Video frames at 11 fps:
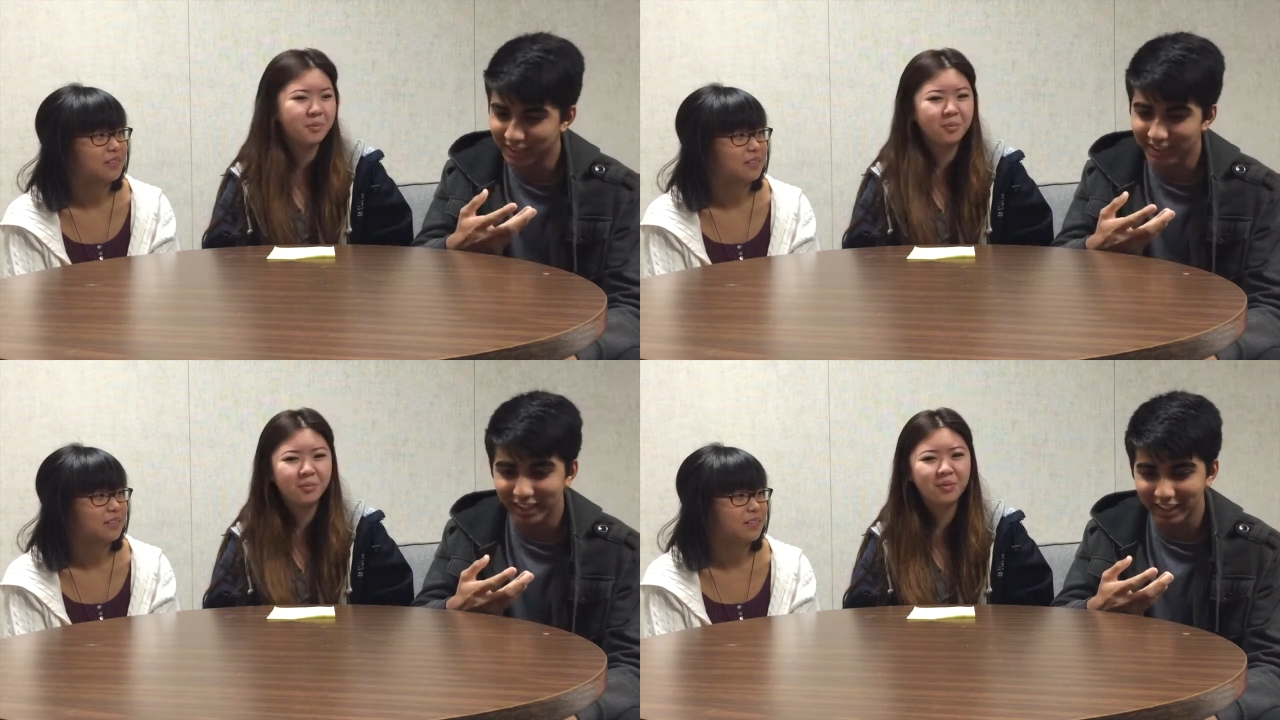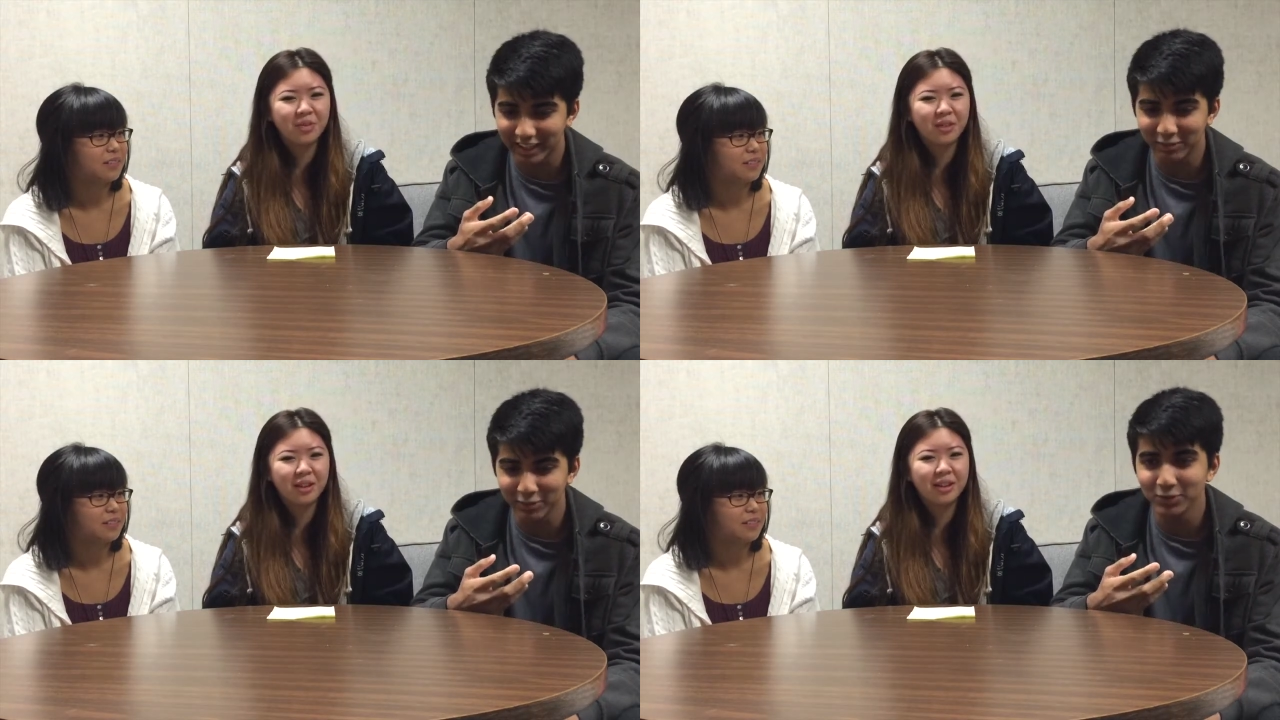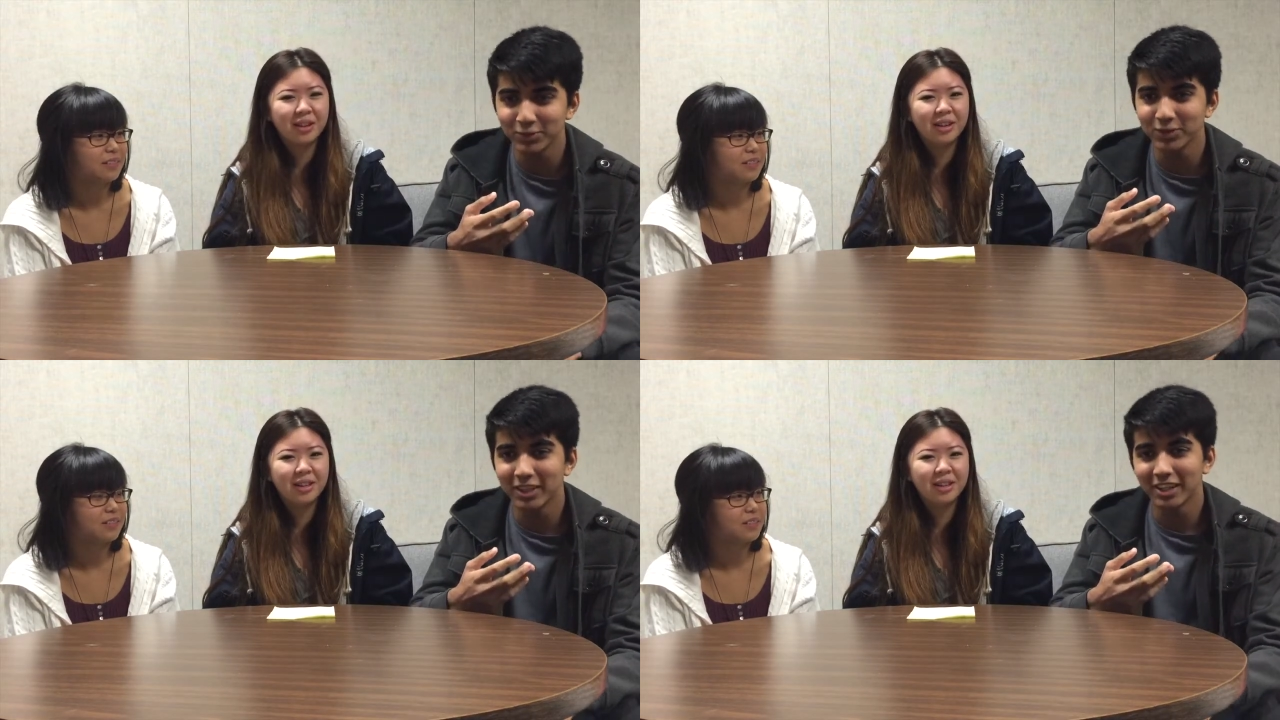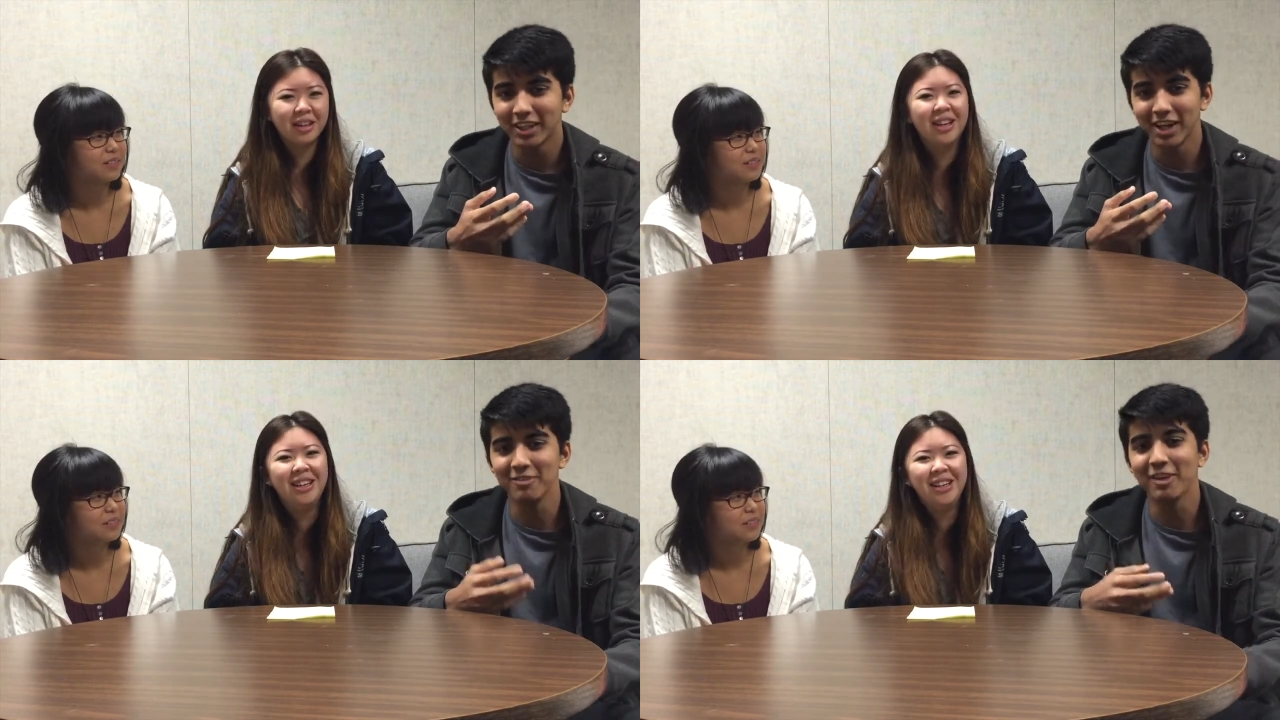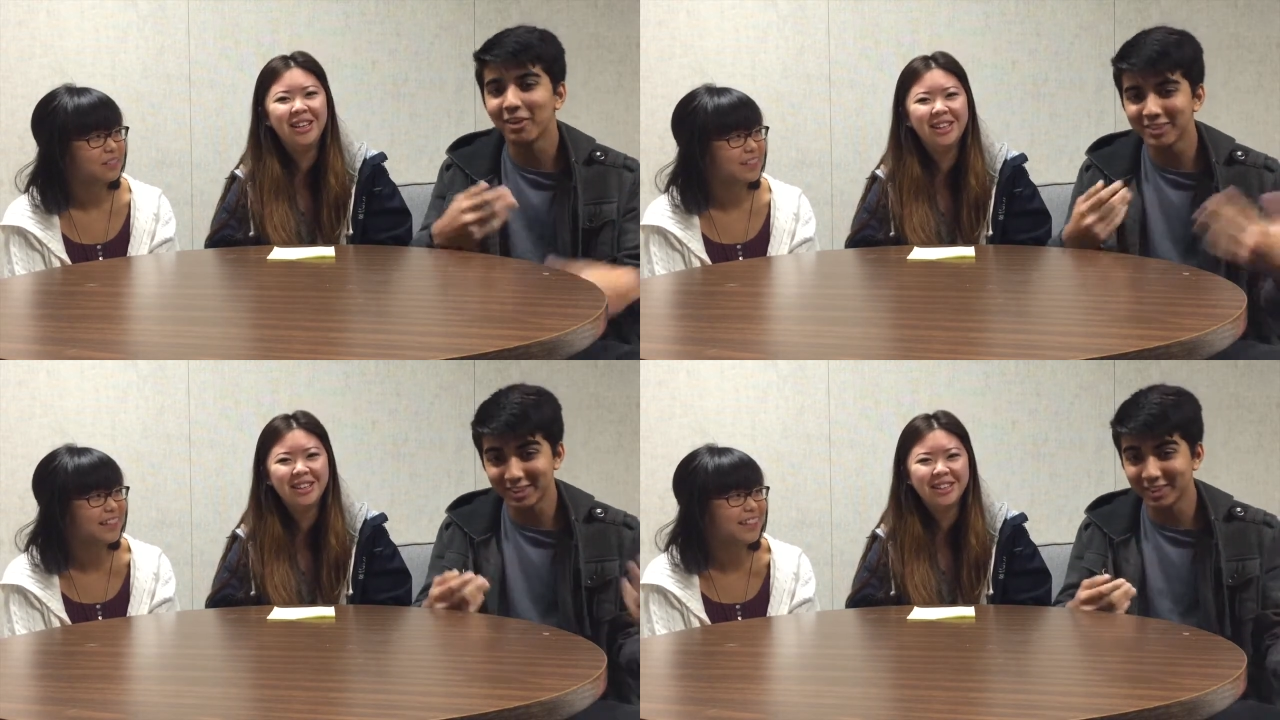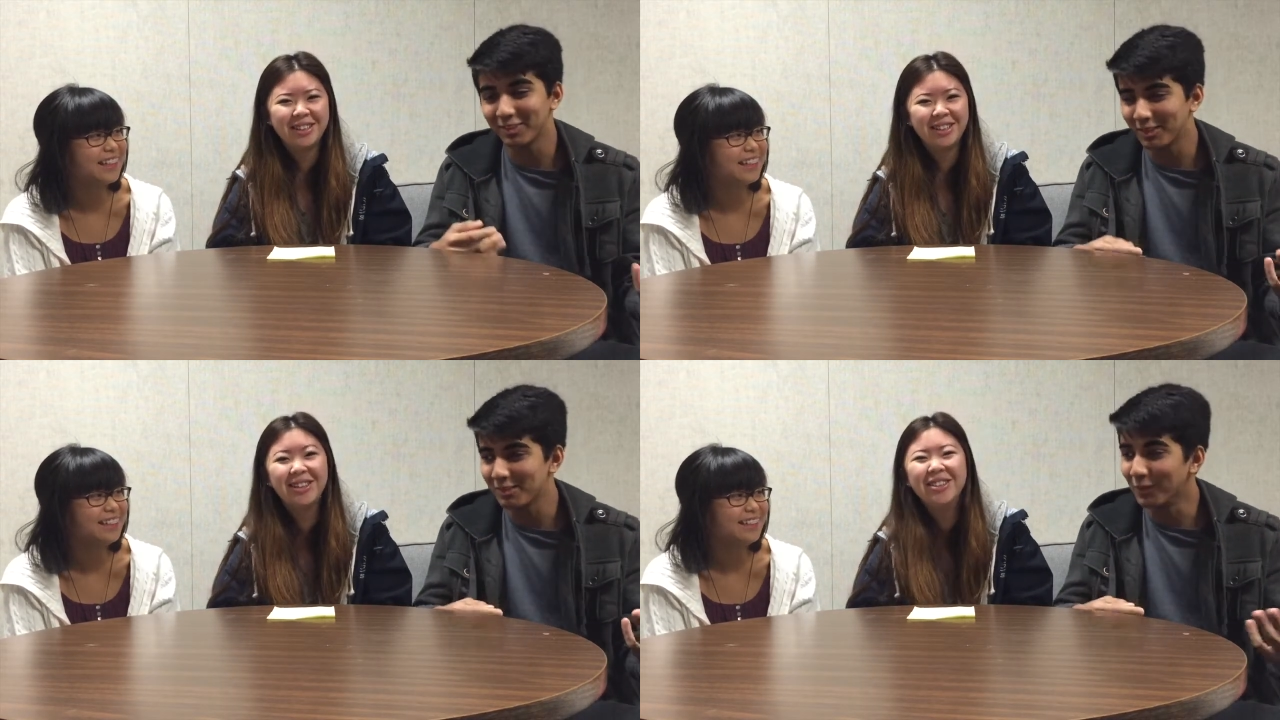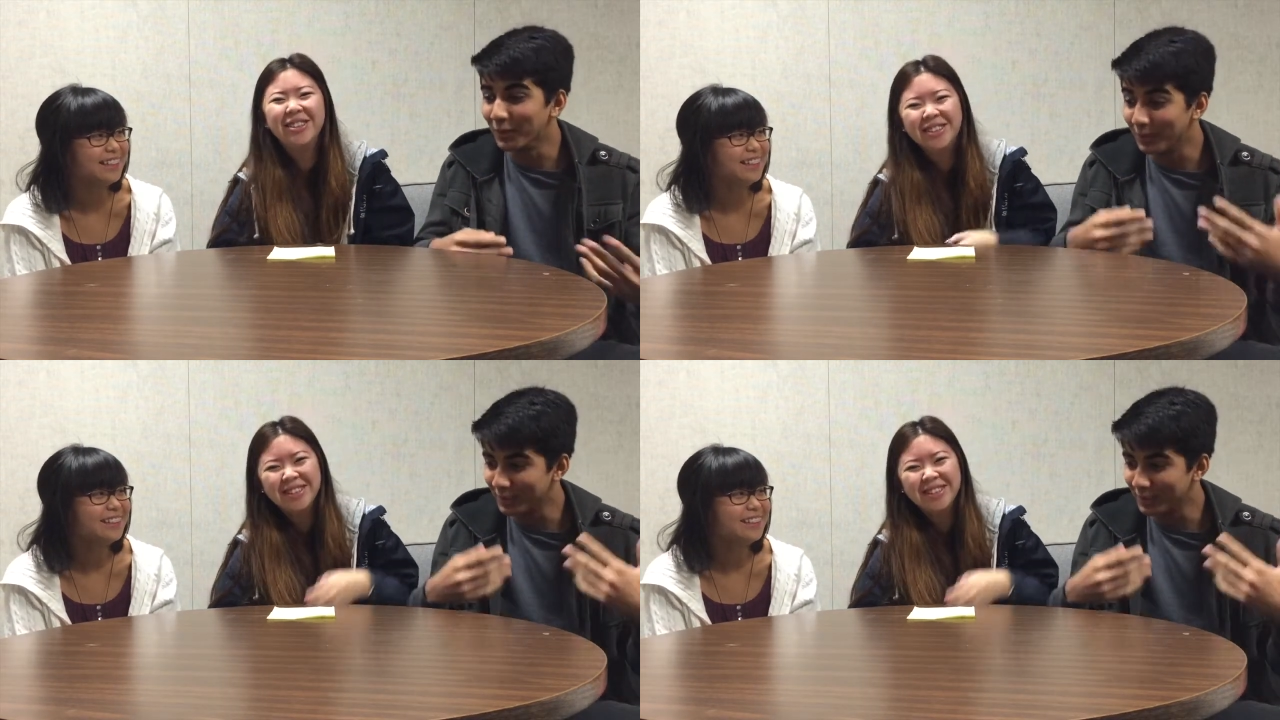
Speaker 1: it in. Like if you I mean obviously there are people who